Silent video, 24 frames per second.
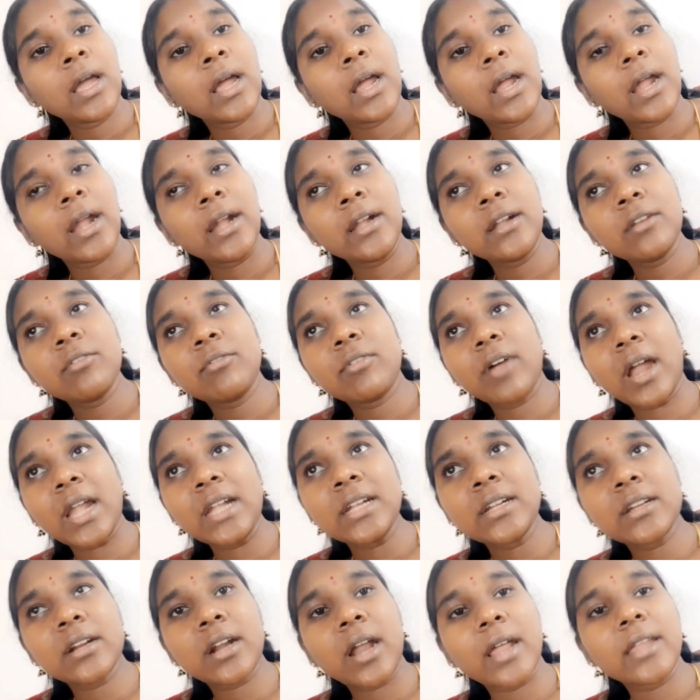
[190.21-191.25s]
And
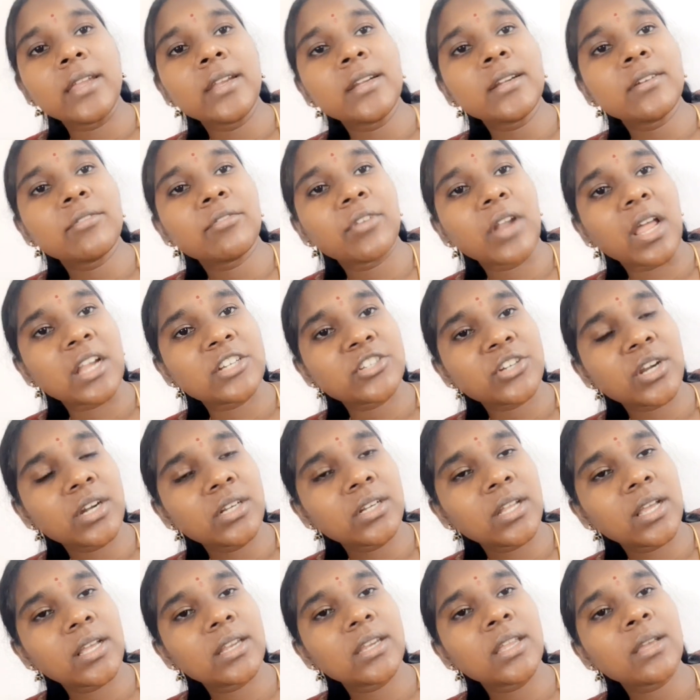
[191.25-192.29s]
while trying flashcard
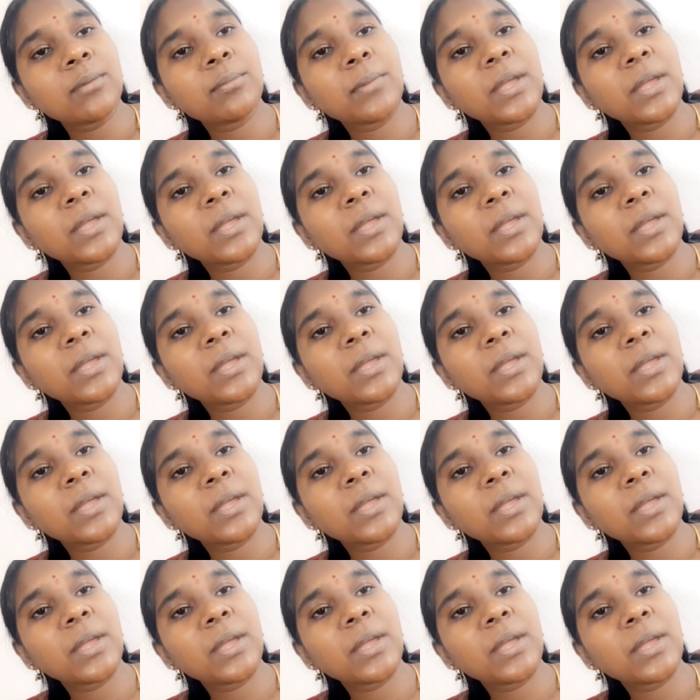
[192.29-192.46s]
technique,